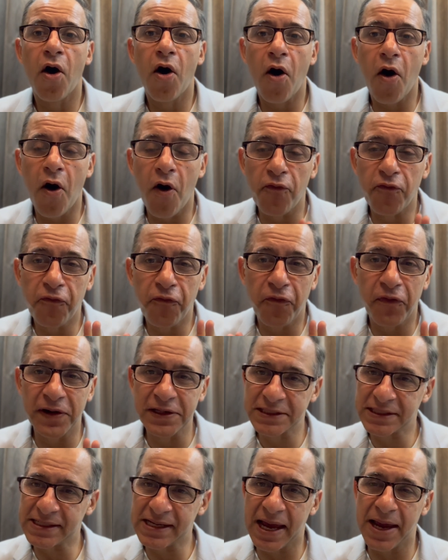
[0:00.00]
of
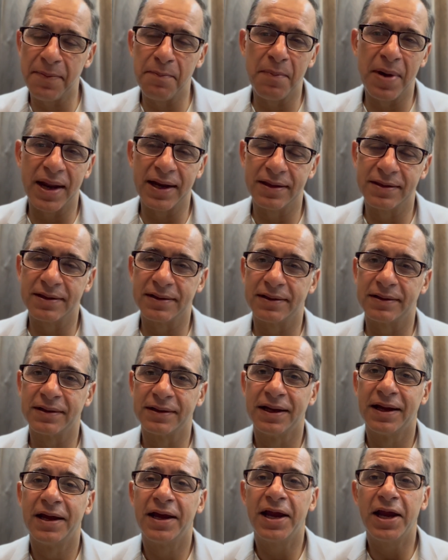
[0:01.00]
first time manager
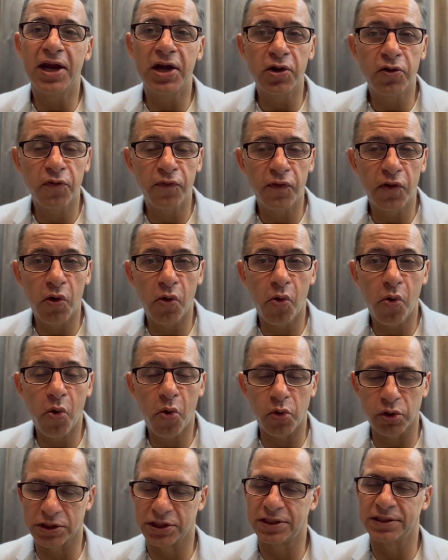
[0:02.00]
interview
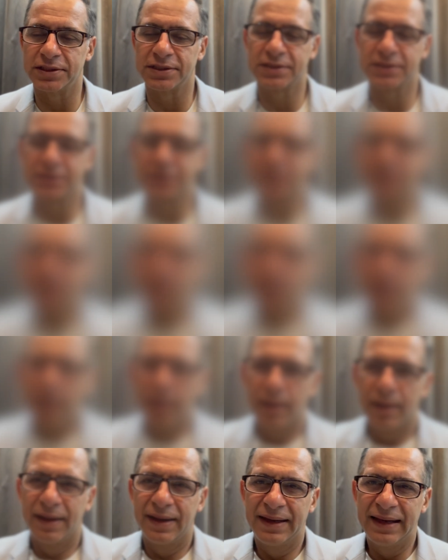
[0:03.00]
questions.
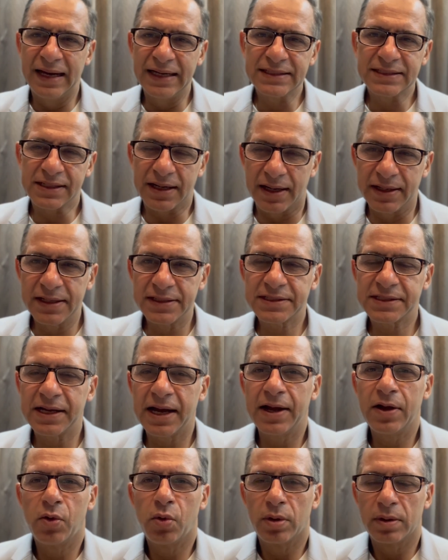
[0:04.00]
Let's
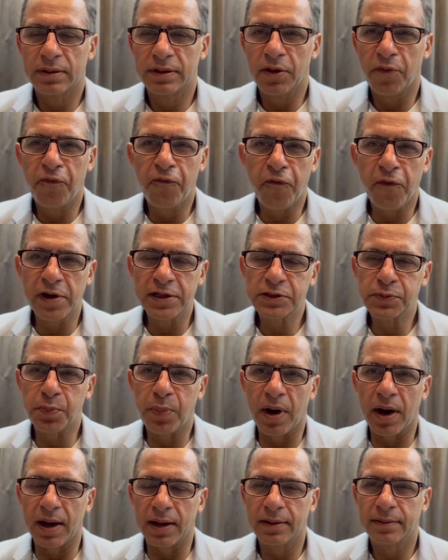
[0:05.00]
understand the first
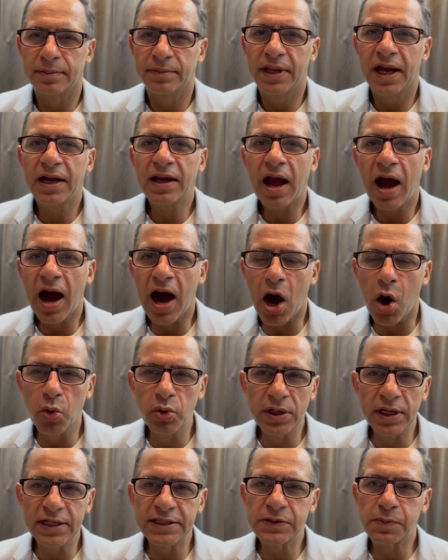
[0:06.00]
part, that how
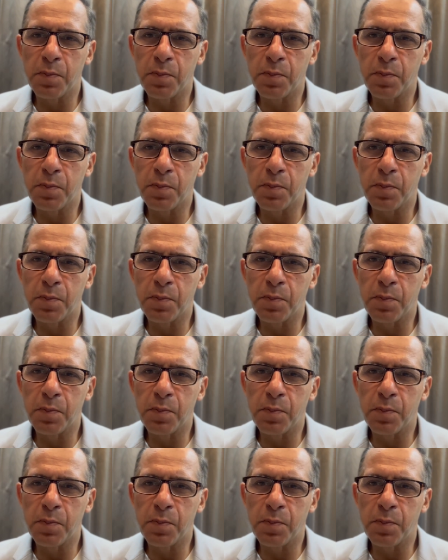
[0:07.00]
does